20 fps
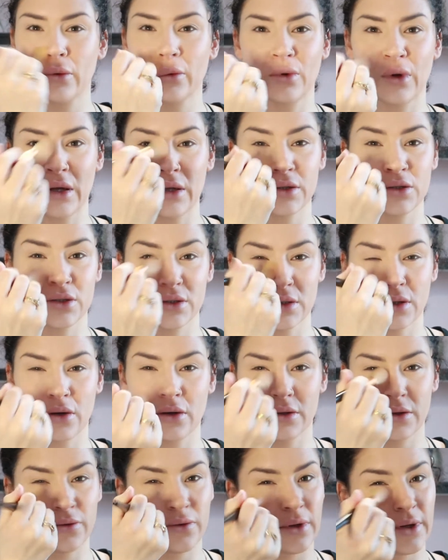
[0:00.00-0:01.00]
And just
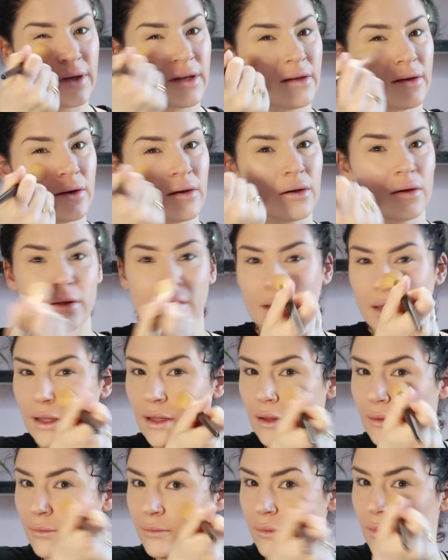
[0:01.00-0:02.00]
kind of like
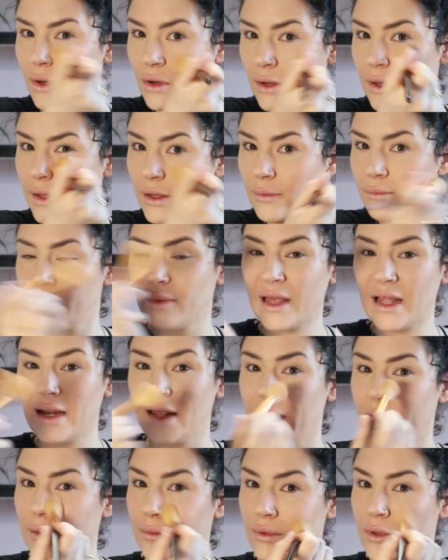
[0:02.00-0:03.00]
in my, barely
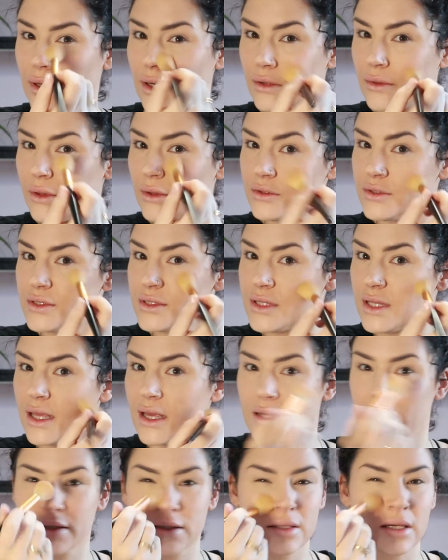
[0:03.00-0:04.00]
any product though, just the
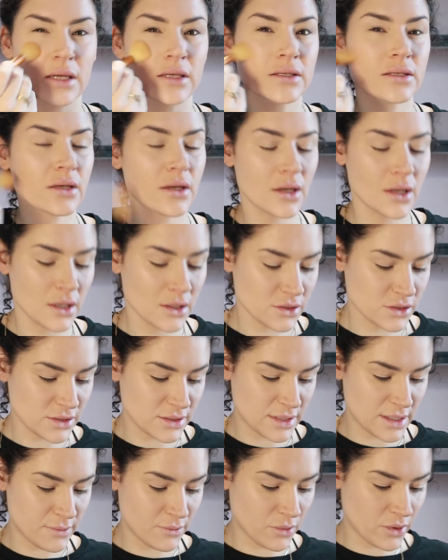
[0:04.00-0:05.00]
excess,
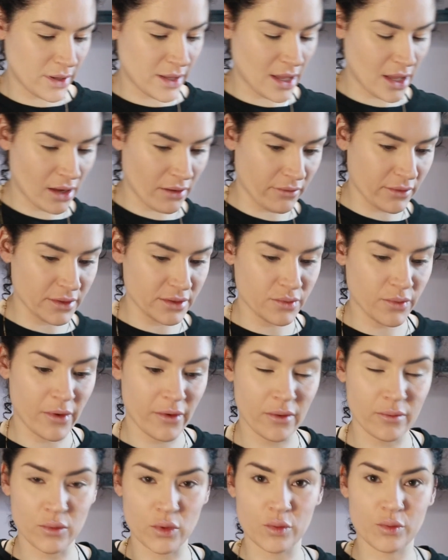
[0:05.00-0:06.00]
just in my areas where
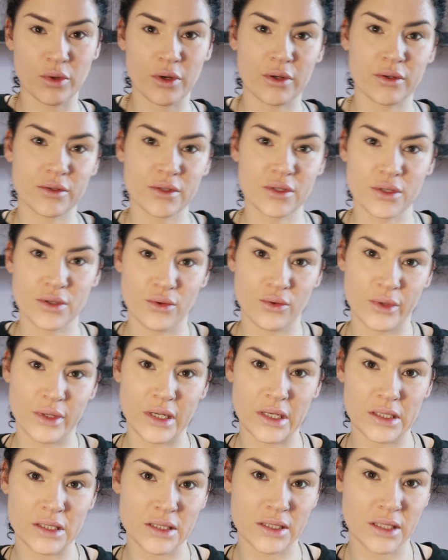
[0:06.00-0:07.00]
I'm more prone to
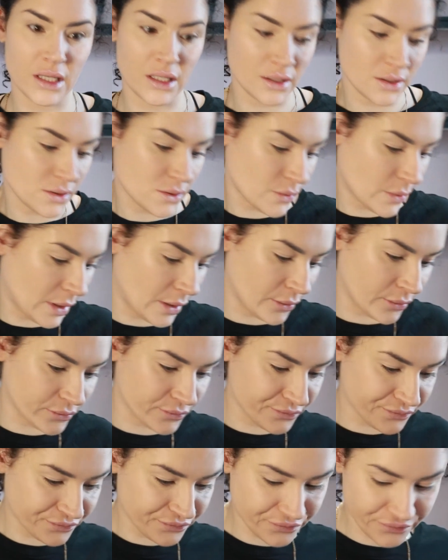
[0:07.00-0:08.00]
oily skin as well.
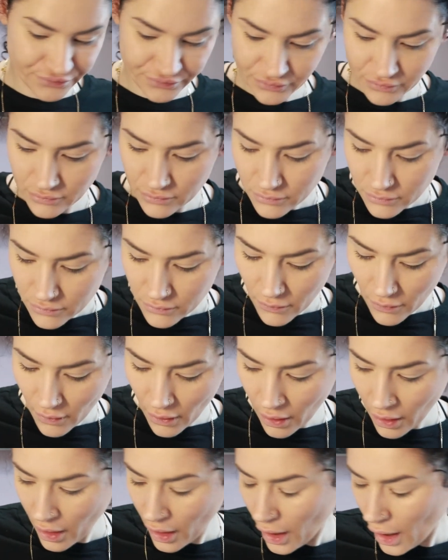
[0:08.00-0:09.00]

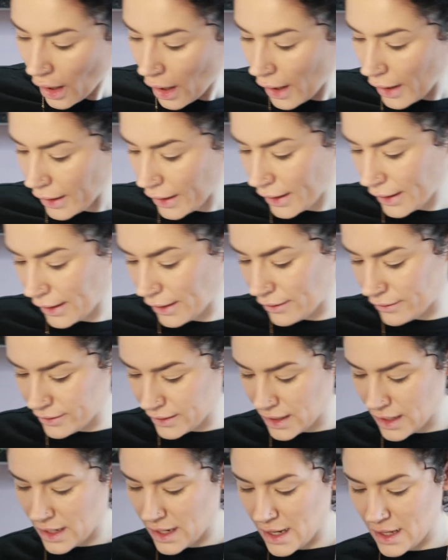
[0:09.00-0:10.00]
Okay, and
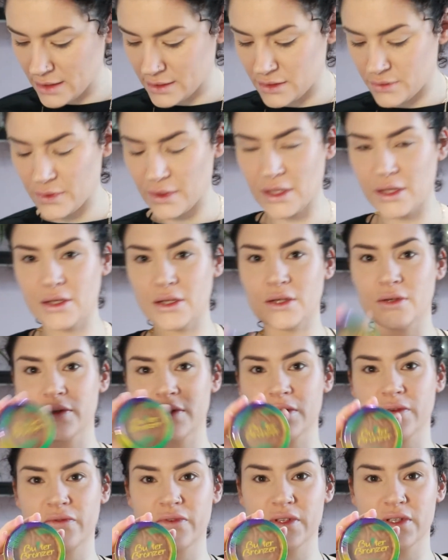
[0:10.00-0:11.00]
then next we're going to use
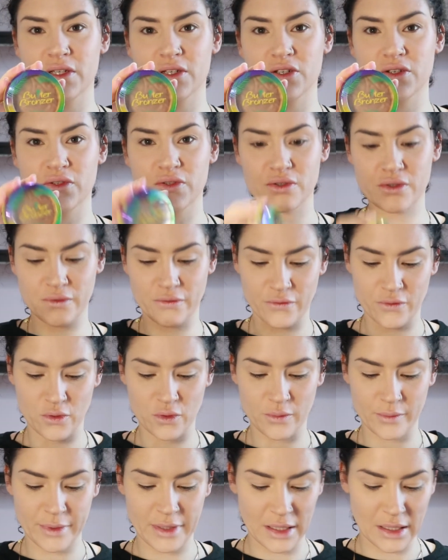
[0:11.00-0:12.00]
the Physicians
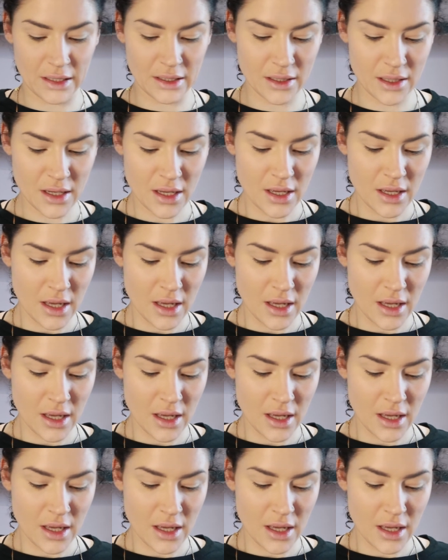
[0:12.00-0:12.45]
Formula.